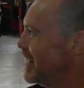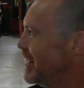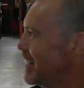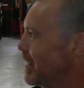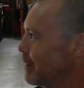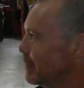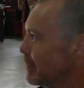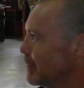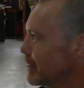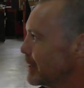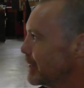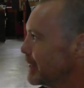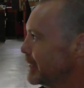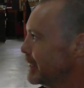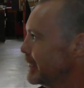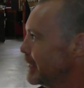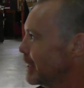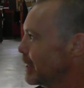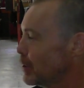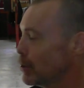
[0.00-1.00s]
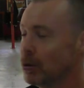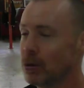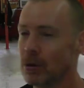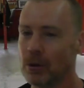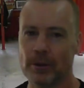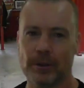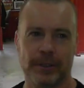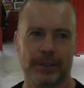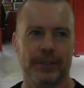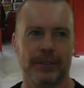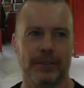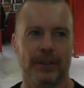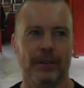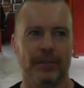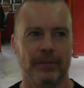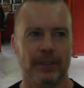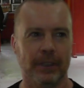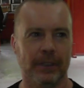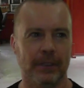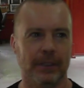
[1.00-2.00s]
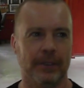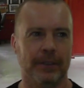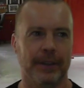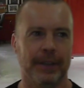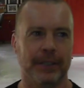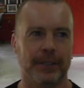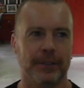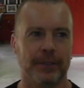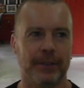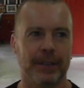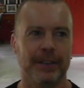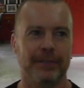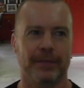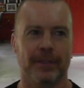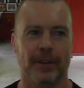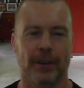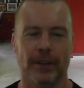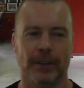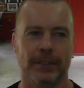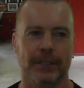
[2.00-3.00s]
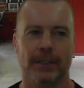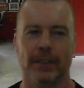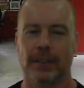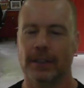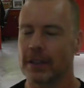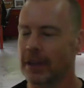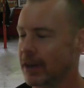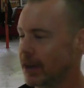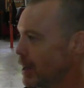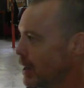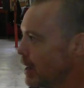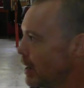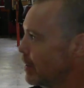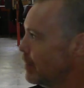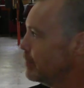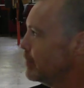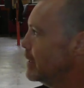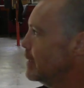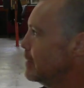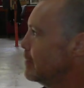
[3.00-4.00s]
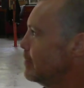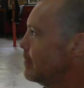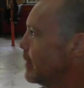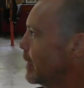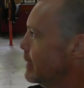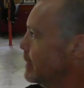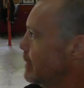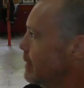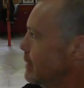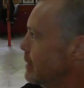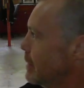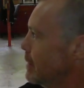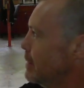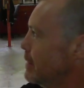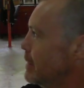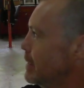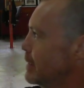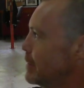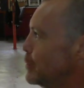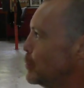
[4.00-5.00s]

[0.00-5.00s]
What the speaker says: I've got a chorus of little green tree frogs that have invaded the